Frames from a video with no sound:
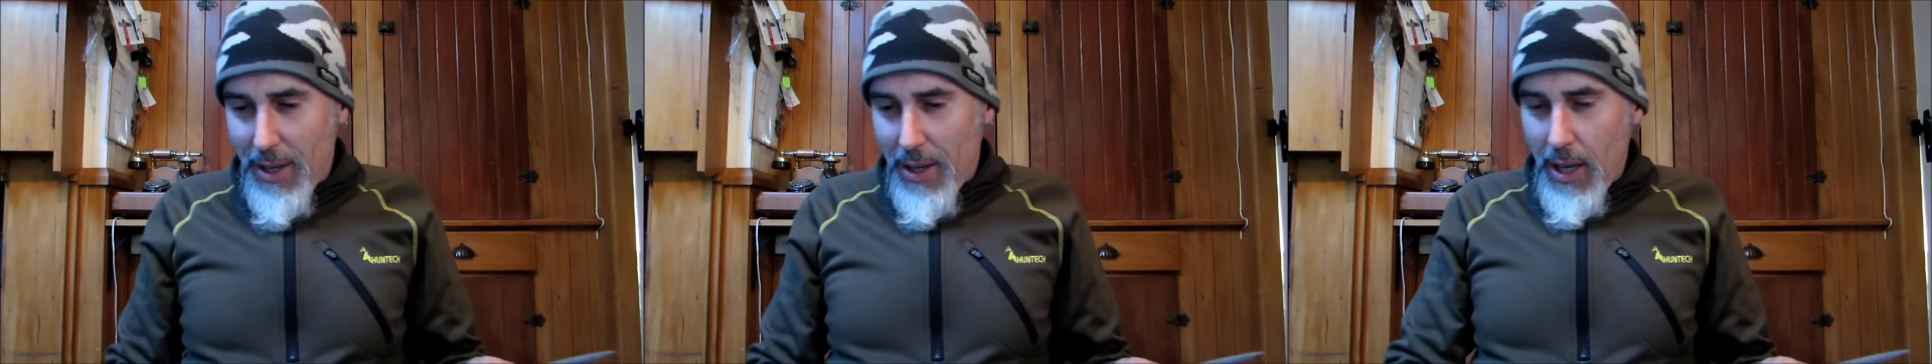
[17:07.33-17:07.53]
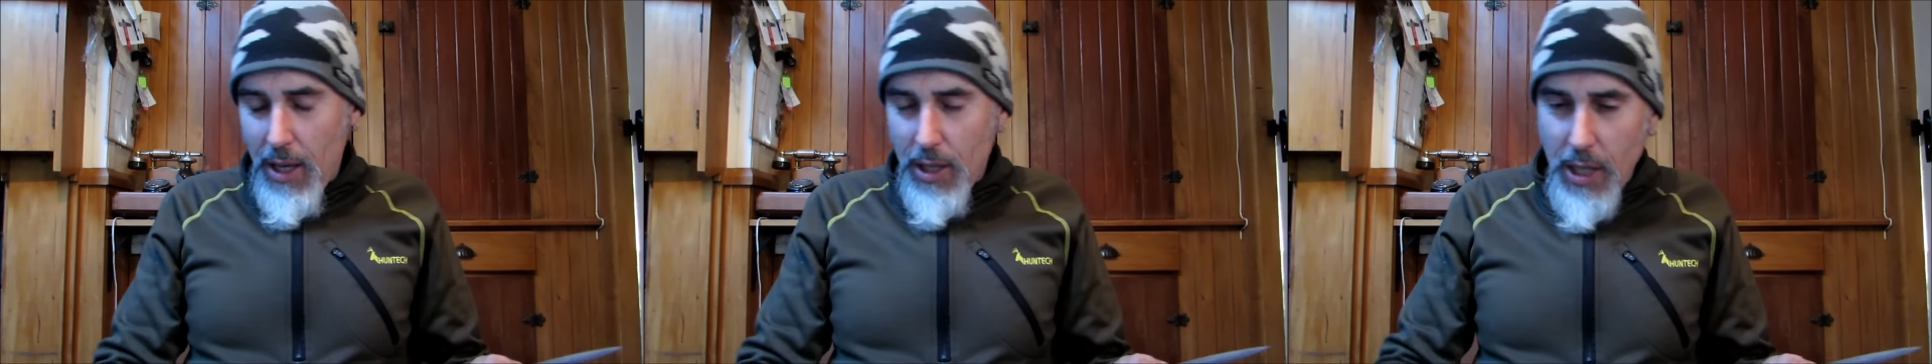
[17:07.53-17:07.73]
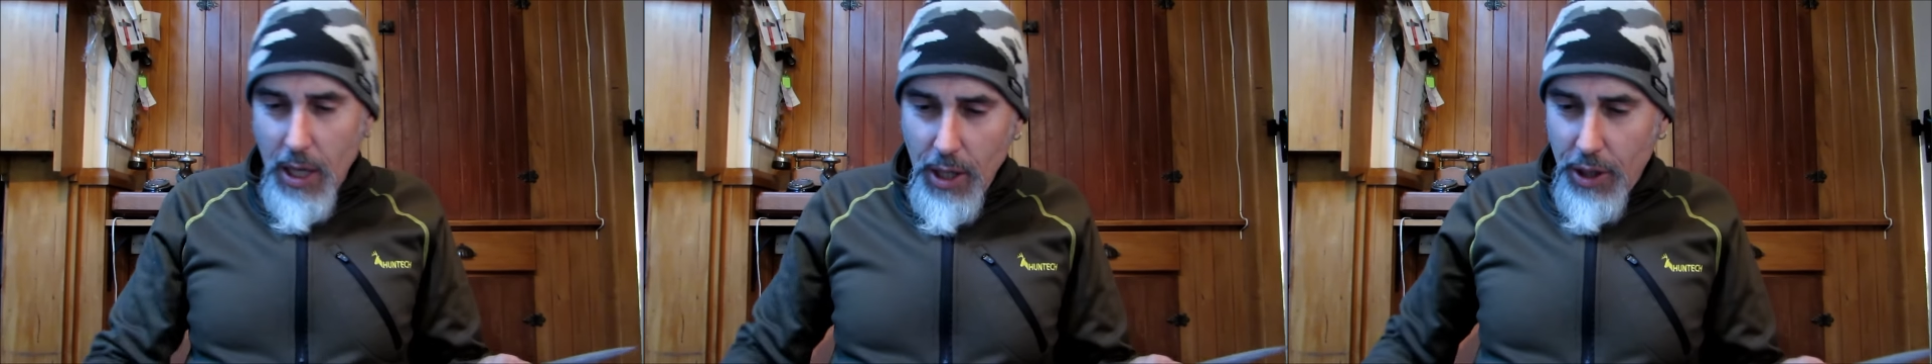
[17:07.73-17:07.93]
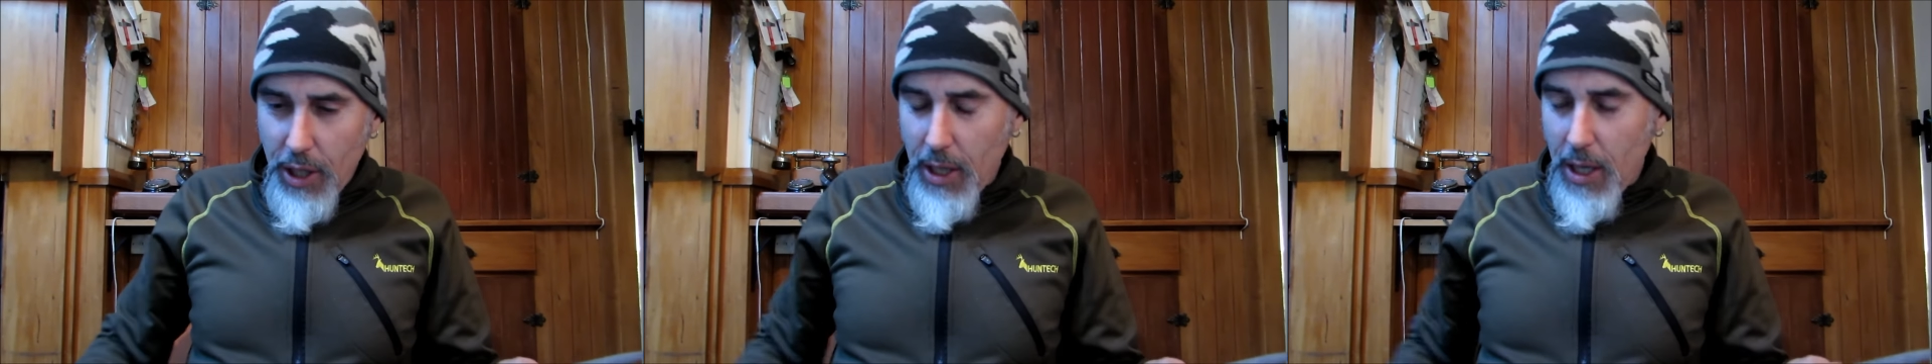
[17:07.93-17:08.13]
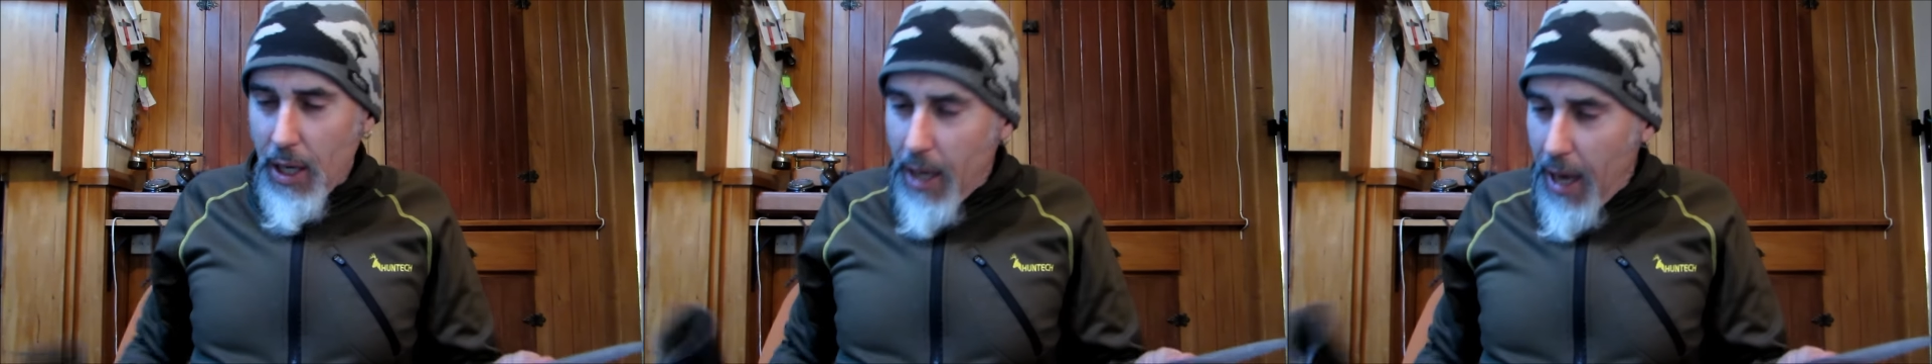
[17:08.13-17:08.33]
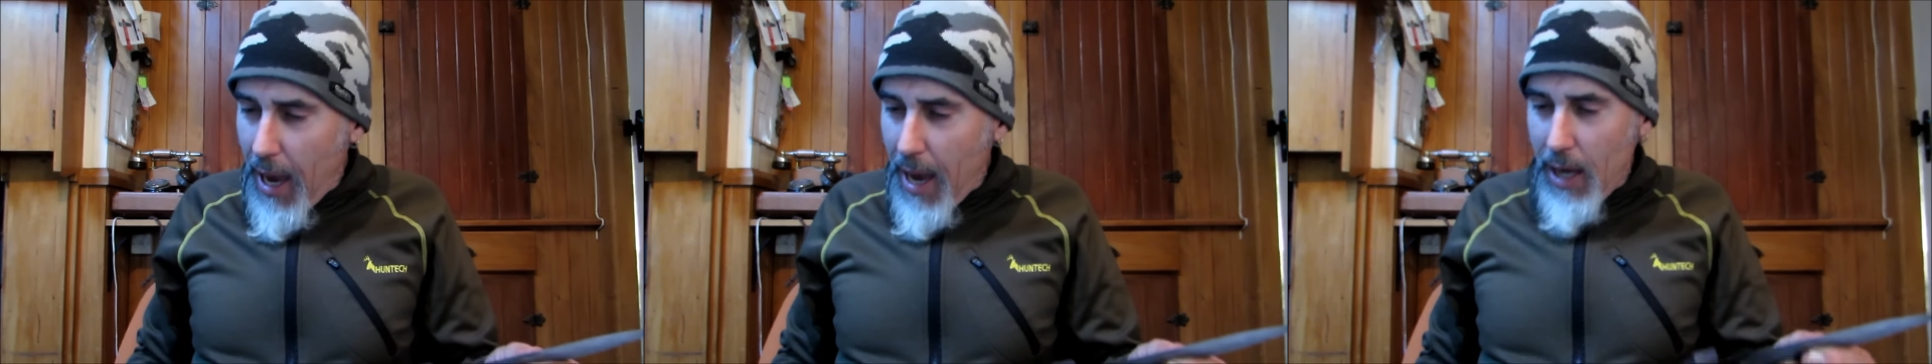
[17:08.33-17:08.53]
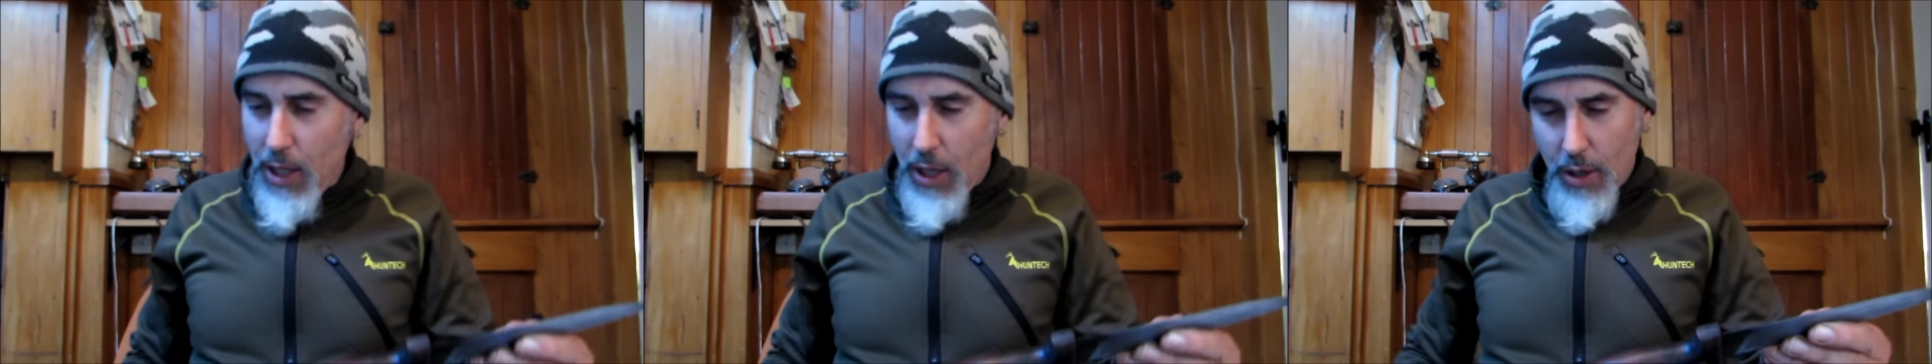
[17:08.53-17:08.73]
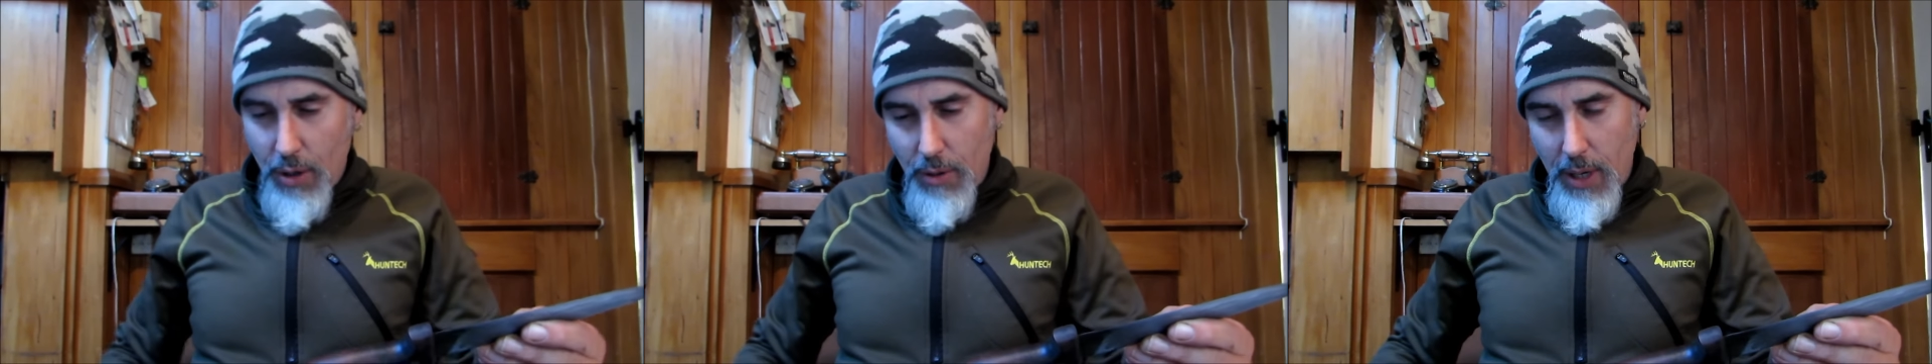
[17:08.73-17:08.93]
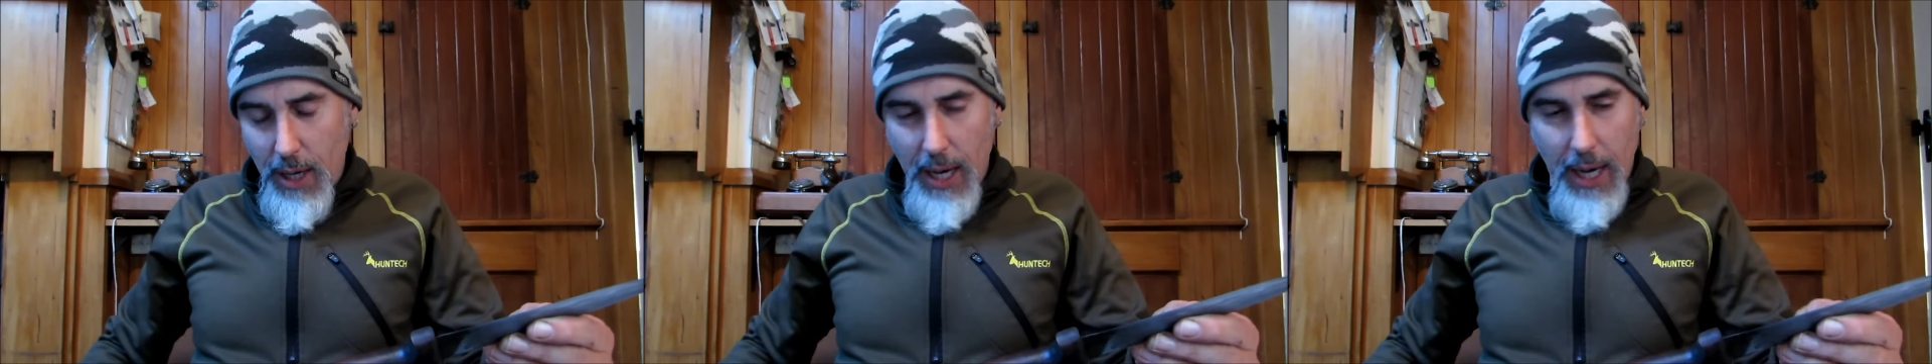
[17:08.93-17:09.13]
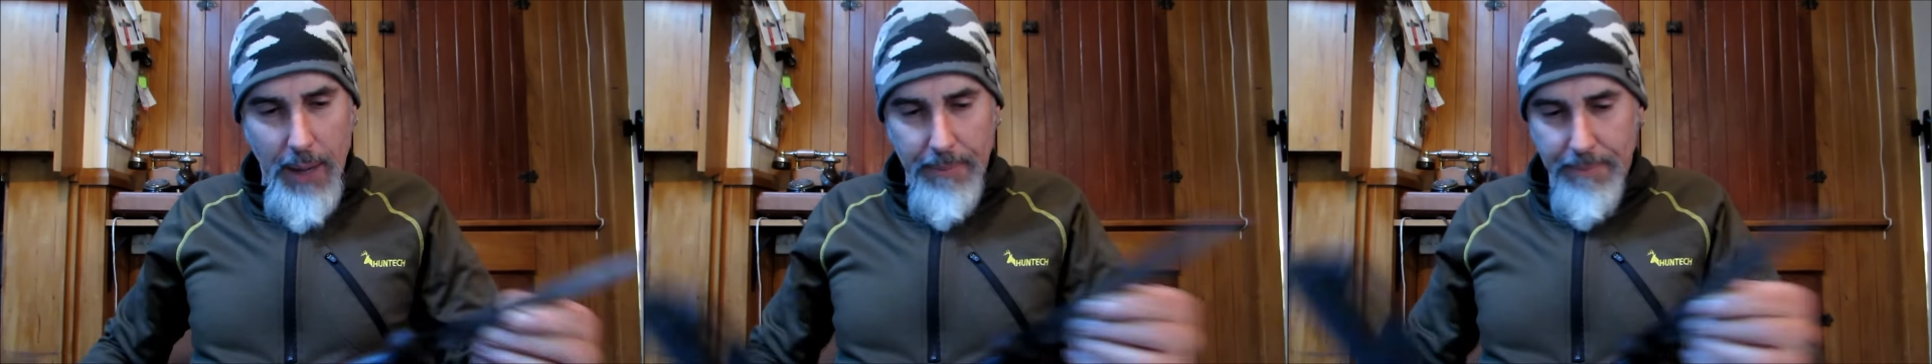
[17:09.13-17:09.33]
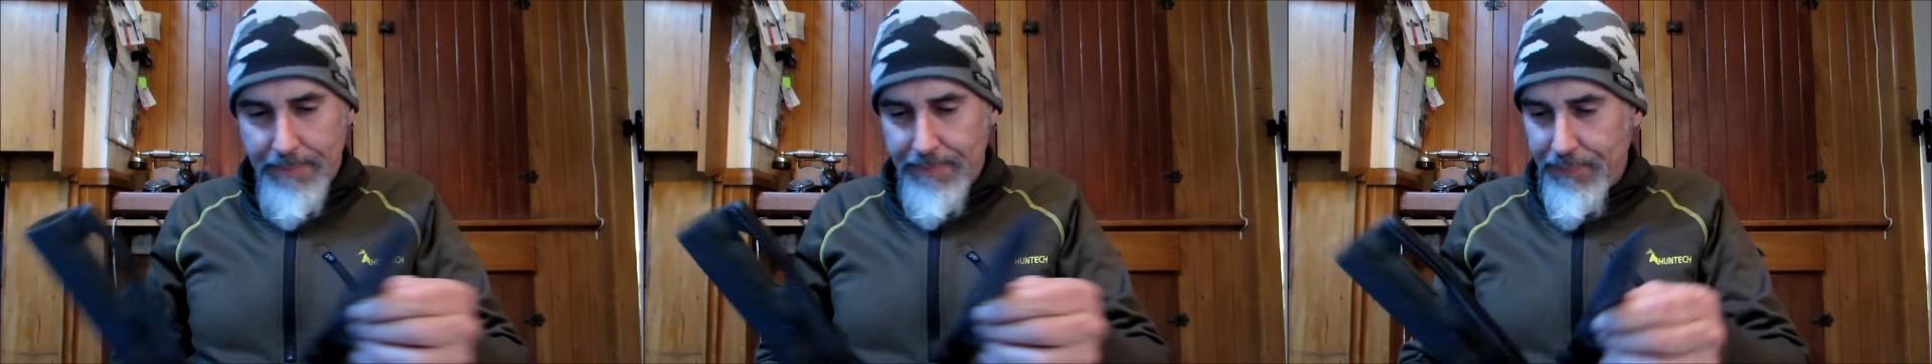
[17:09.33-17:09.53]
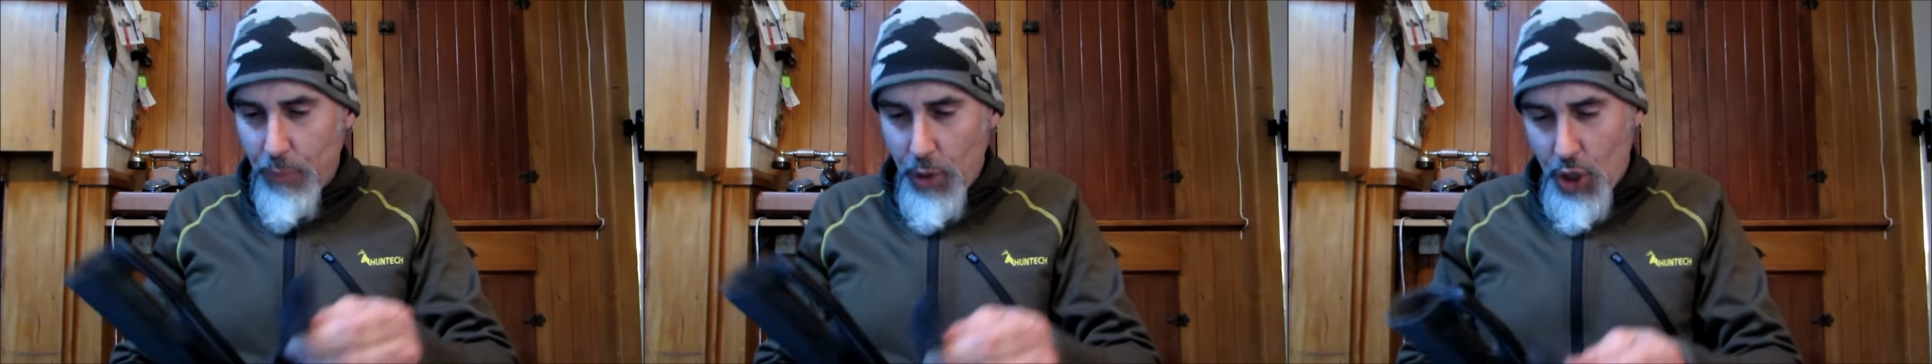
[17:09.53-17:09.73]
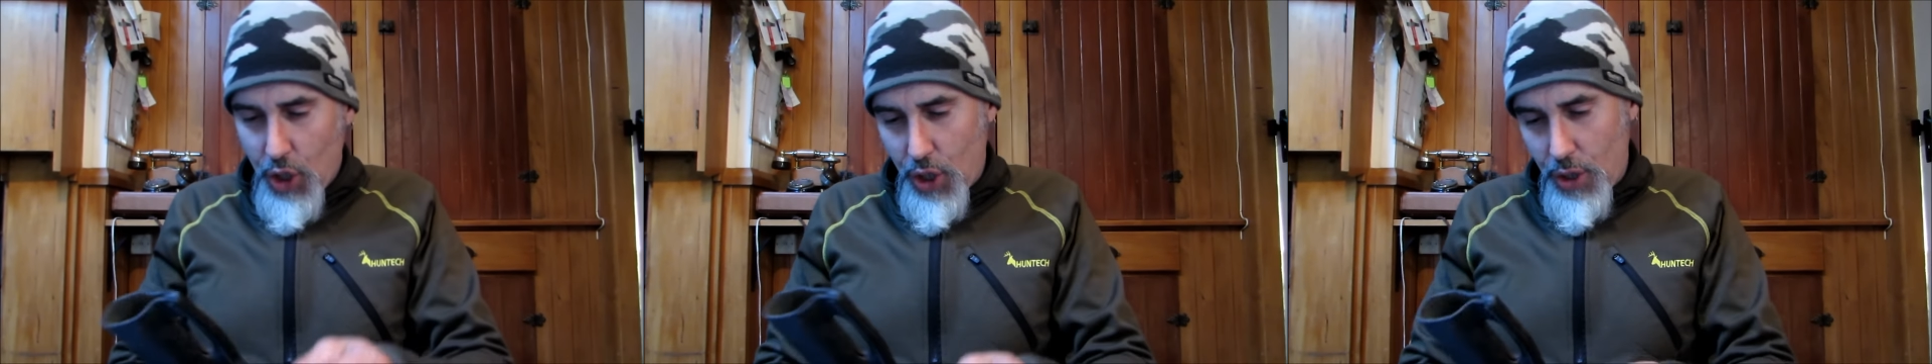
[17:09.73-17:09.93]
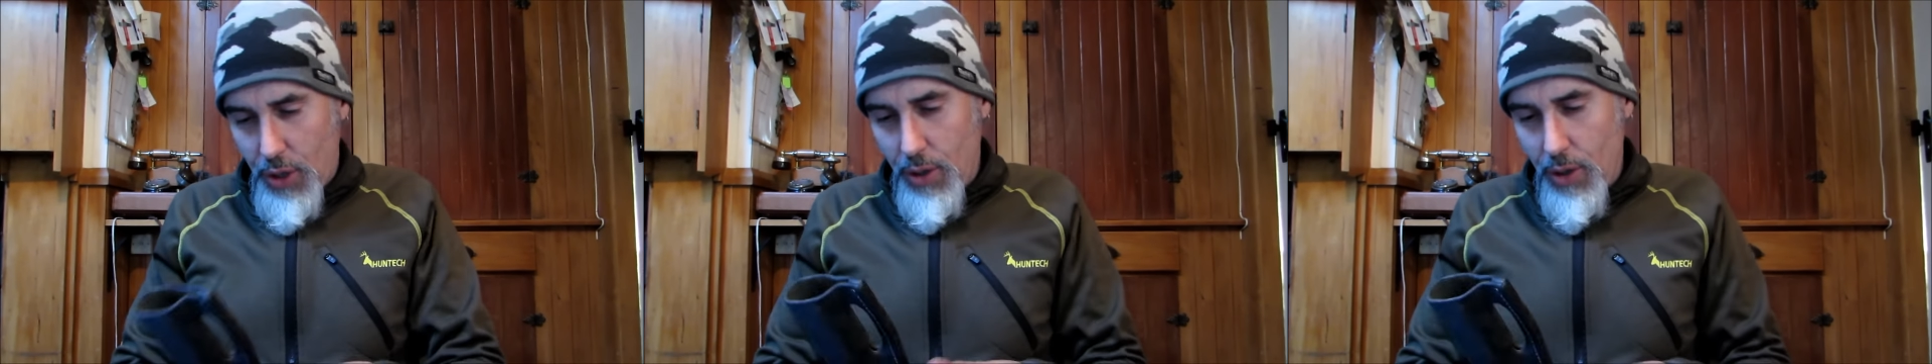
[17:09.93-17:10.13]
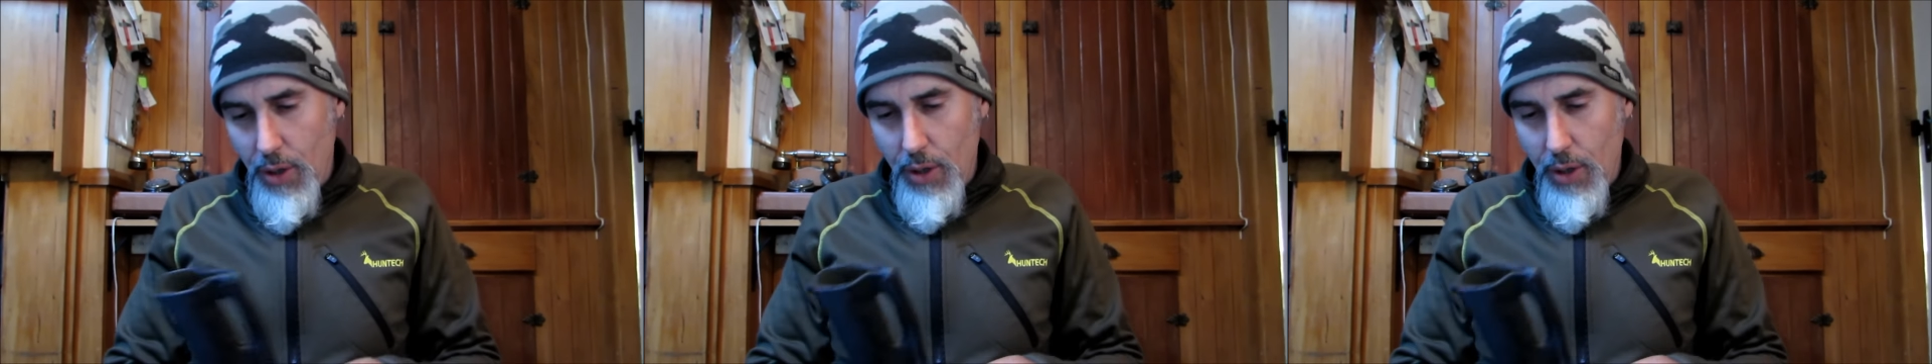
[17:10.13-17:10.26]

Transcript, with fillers: Now, the second thing you can do, which